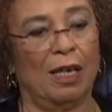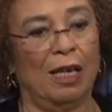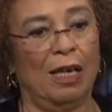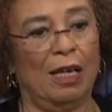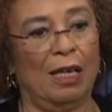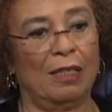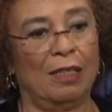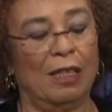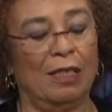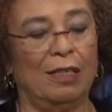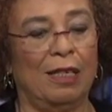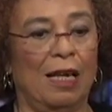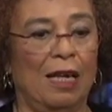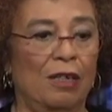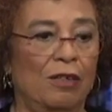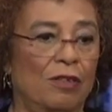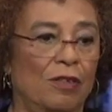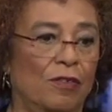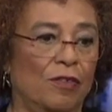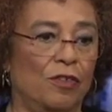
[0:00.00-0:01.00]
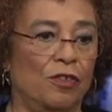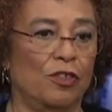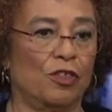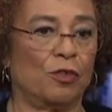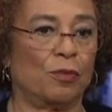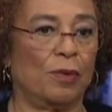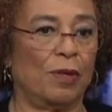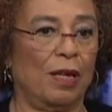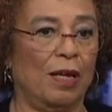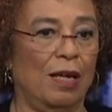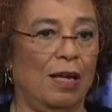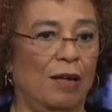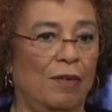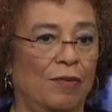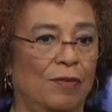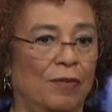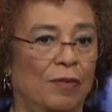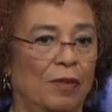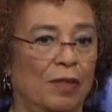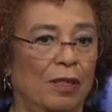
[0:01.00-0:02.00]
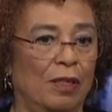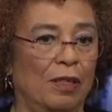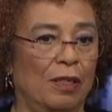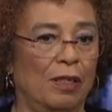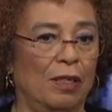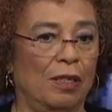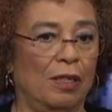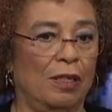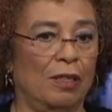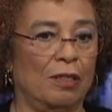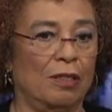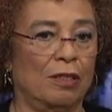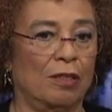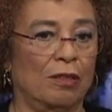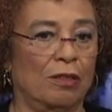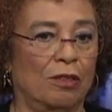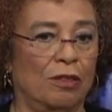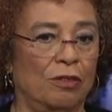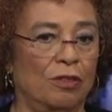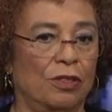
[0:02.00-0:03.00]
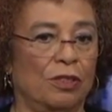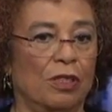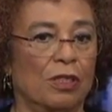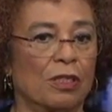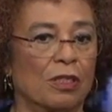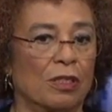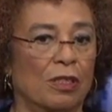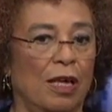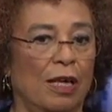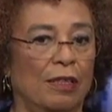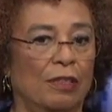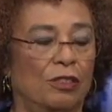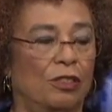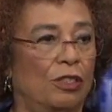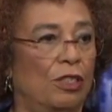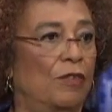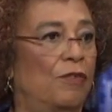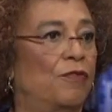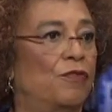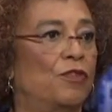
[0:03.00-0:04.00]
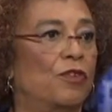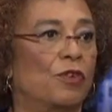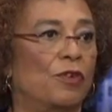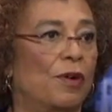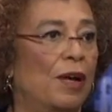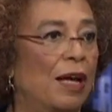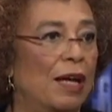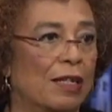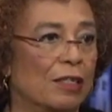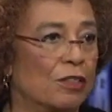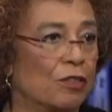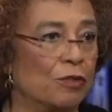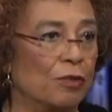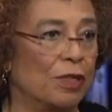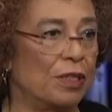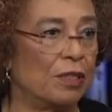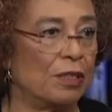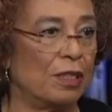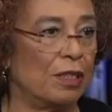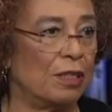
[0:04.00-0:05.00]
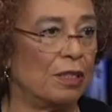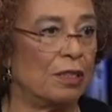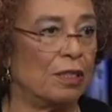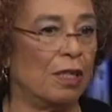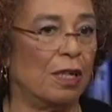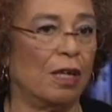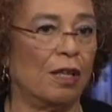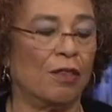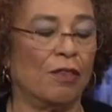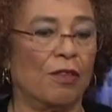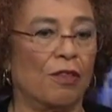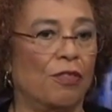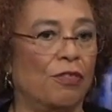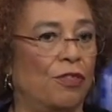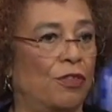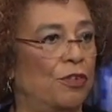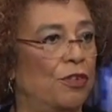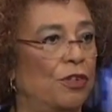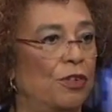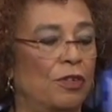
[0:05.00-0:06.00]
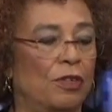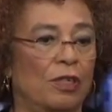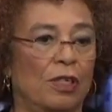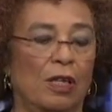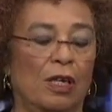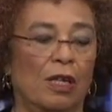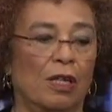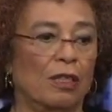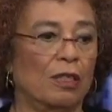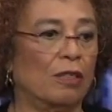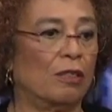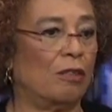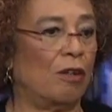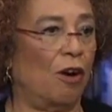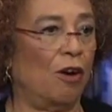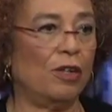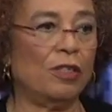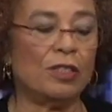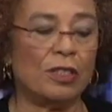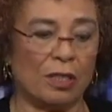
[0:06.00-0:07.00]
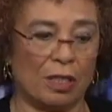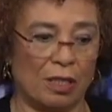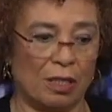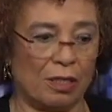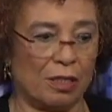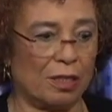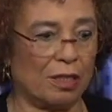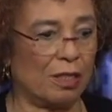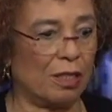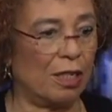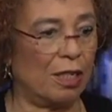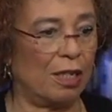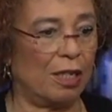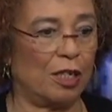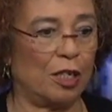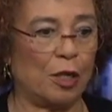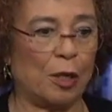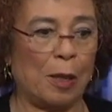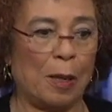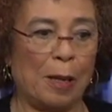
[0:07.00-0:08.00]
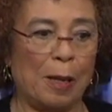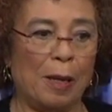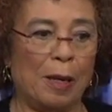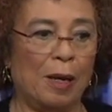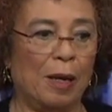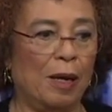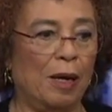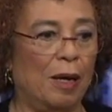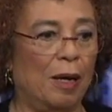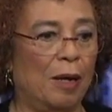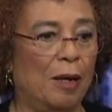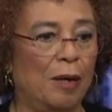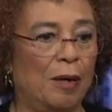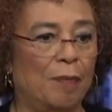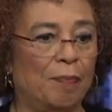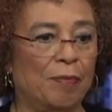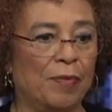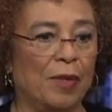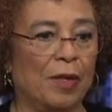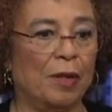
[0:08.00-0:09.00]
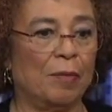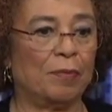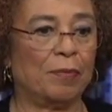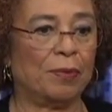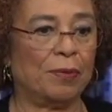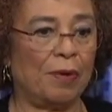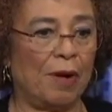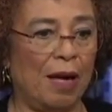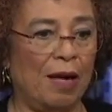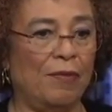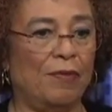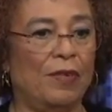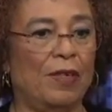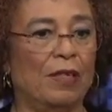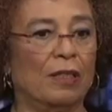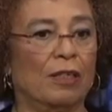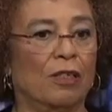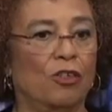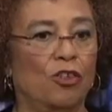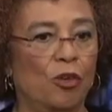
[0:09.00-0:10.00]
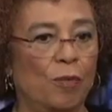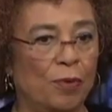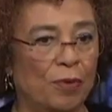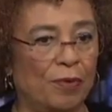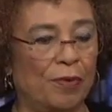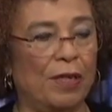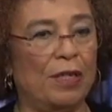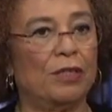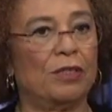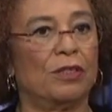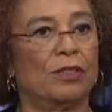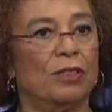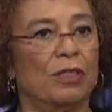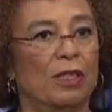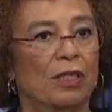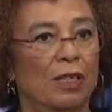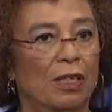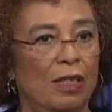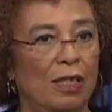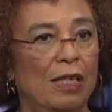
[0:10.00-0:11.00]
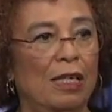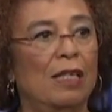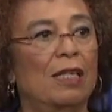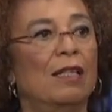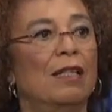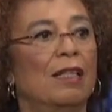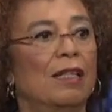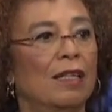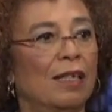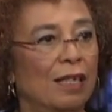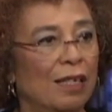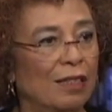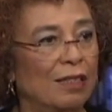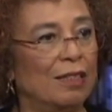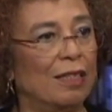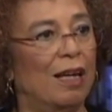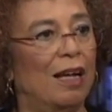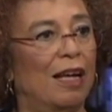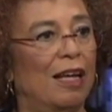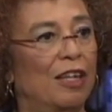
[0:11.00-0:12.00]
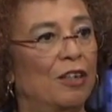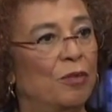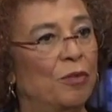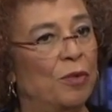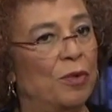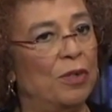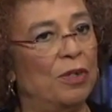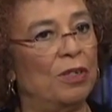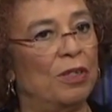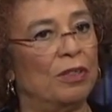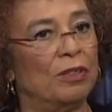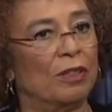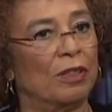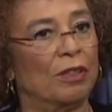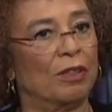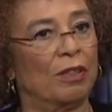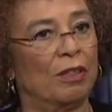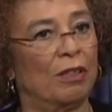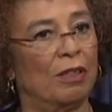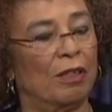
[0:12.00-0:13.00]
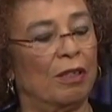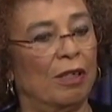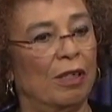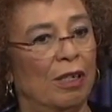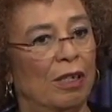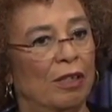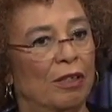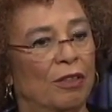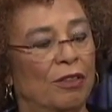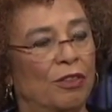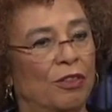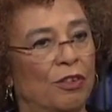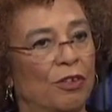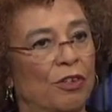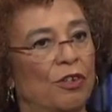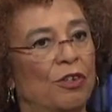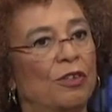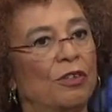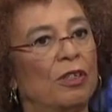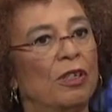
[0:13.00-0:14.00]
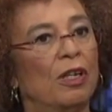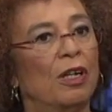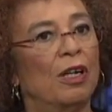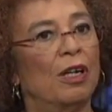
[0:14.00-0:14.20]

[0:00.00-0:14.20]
and now, of course, we have uh, institutions like G4S, which is the third largest uh, um, private corporation in the entire world, uh, third